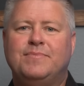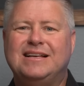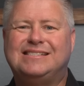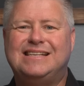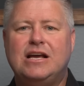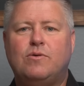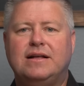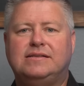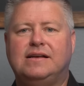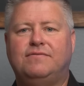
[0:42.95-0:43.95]
This
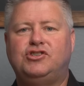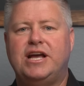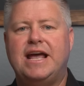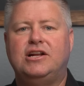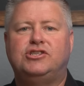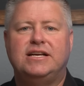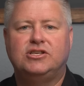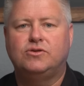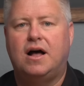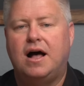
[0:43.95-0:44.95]
sequence of change
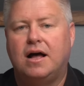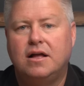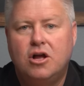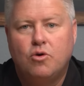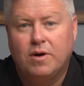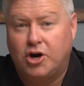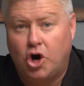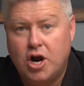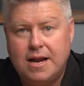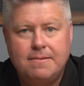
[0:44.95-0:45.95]
is
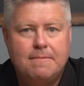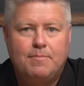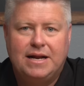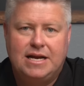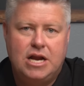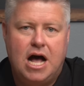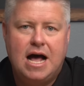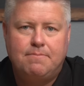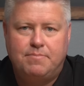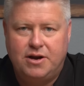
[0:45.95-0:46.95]
recurrent but
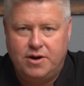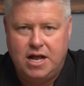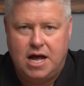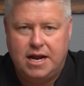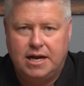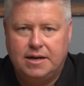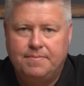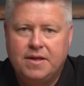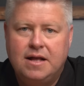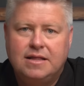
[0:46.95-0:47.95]
not periodic.
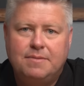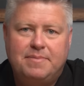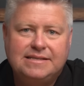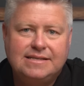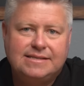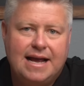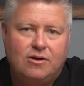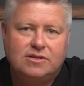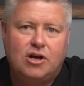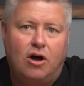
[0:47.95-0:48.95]
The business
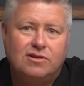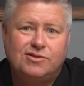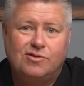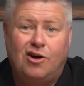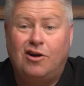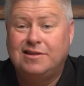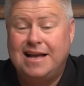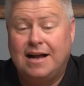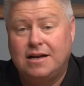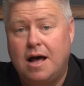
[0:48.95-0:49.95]
cycle is also called
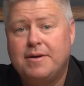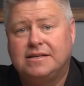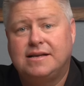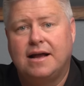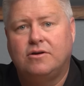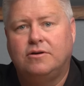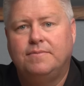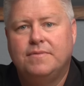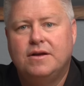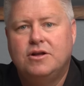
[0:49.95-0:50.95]
the economic
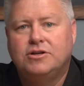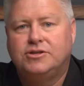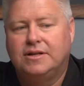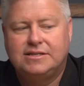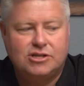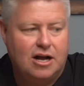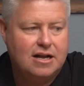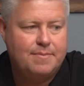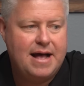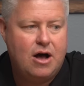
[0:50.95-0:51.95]
cycle. So let's
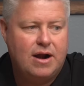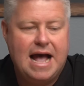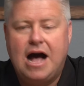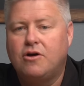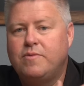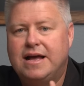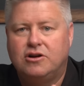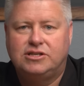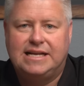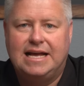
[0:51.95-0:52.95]
talk about how do we
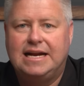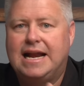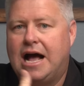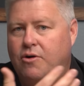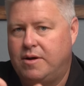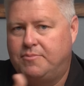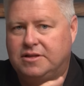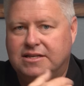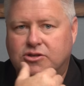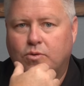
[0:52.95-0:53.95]
understand it and how can we
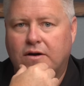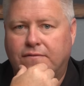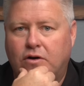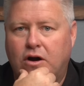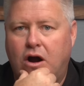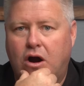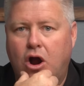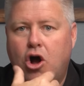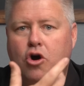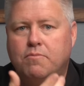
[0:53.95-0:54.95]
put this to work for
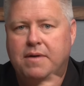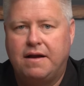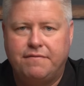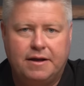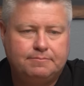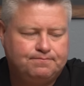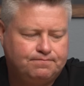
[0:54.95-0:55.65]
our own benefit.